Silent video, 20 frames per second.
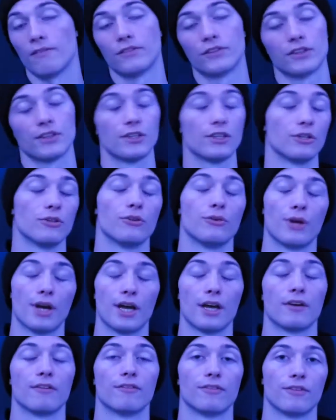After you
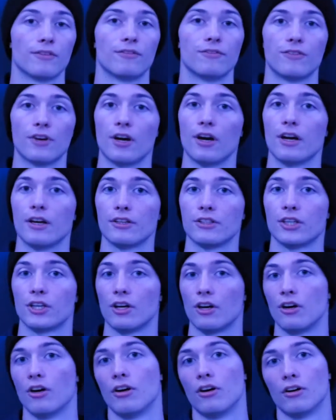have
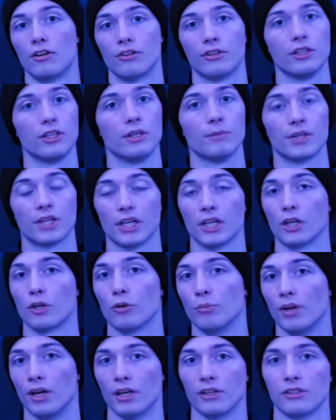fought all the
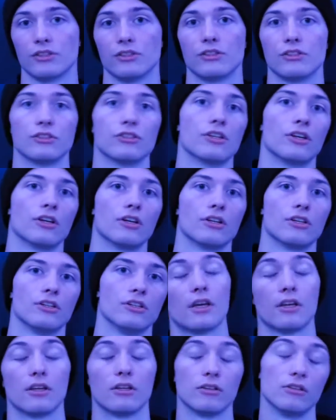mechanical bosses,
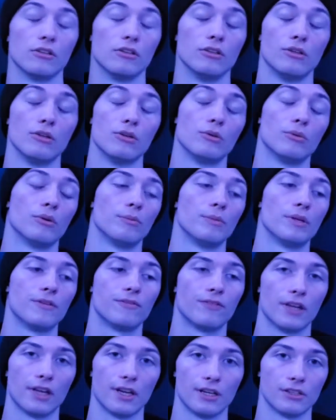you will
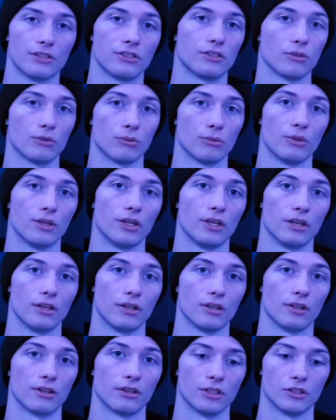be faced
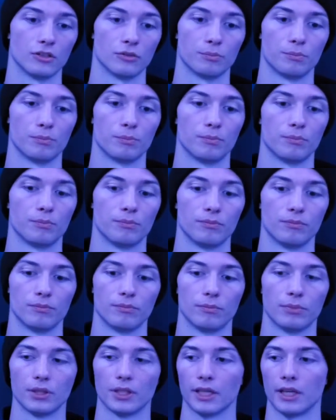with this
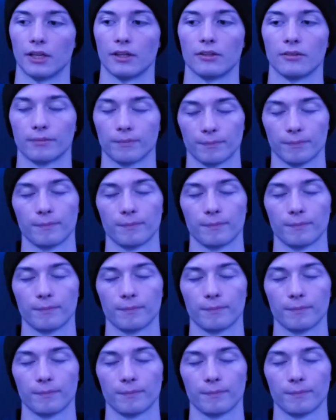plant.